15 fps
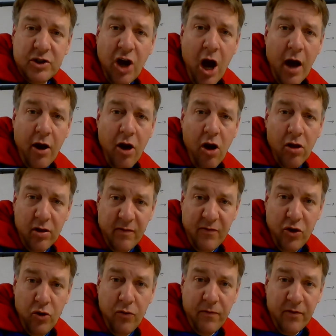taught all
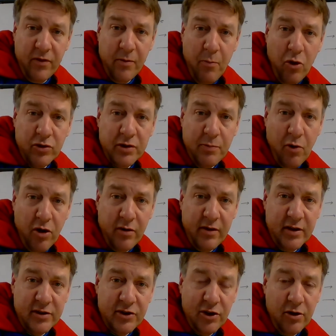of you for the most part
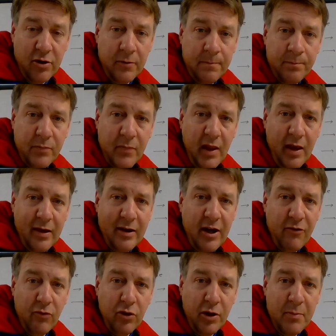of this year. And
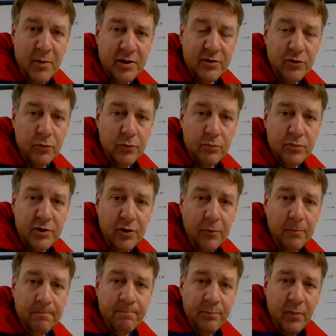I really miss you.
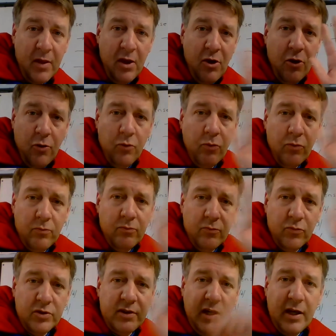So.
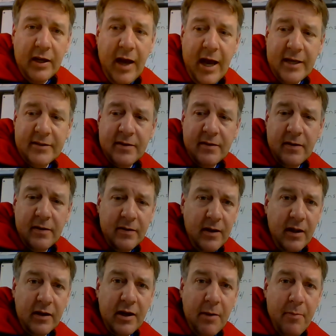We'll see you guys,
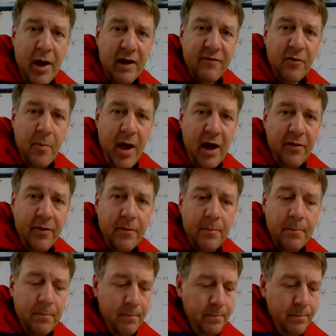and then come back for math.